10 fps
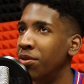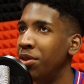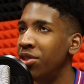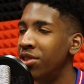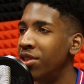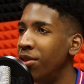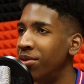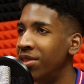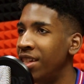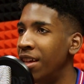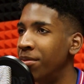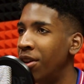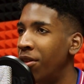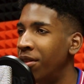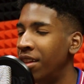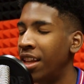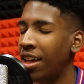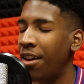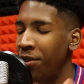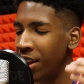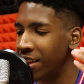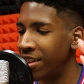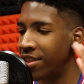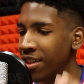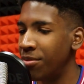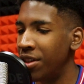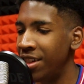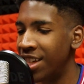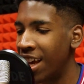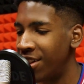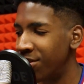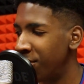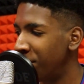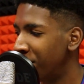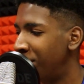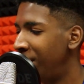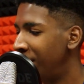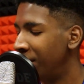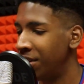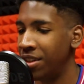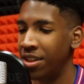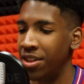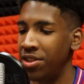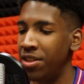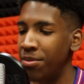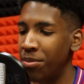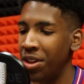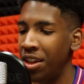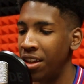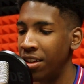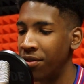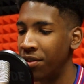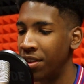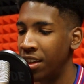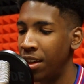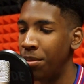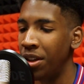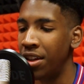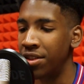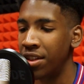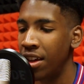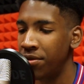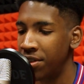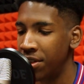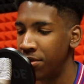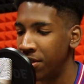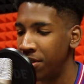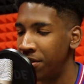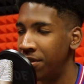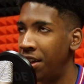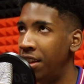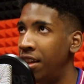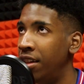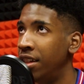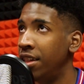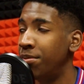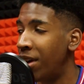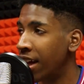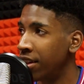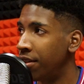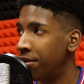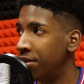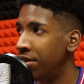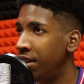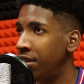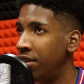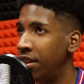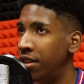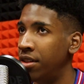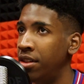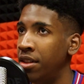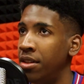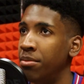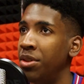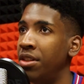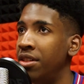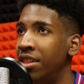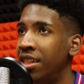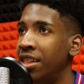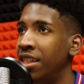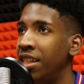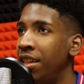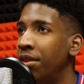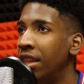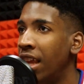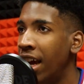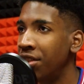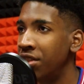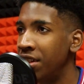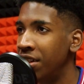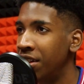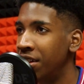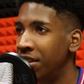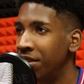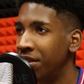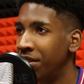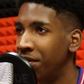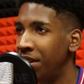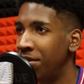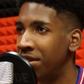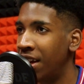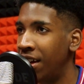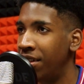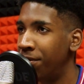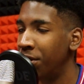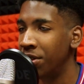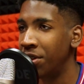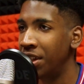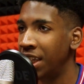we just don't see him go. Like, I feel like the stigma he's had his whole career, because he's been playing, he played at San Ysidro, and then he's back there for his senior year. But even last year when he was at Vertical